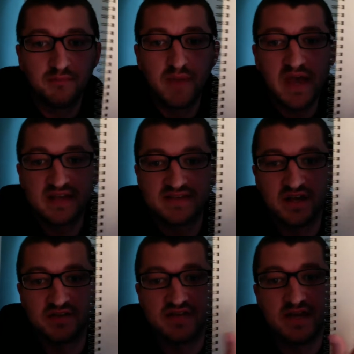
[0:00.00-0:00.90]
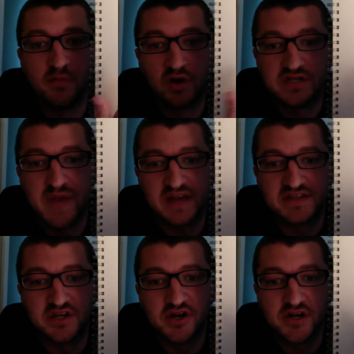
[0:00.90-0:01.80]
bank sells a mortgage-backed
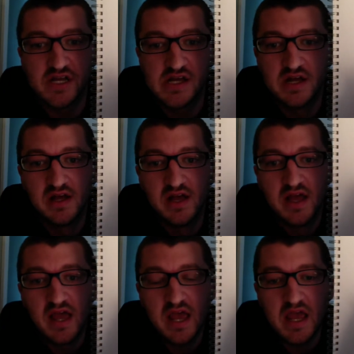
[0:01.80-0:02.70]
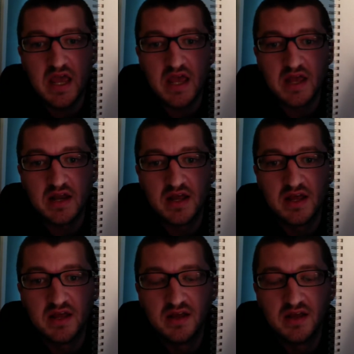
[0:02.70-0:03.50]
security, and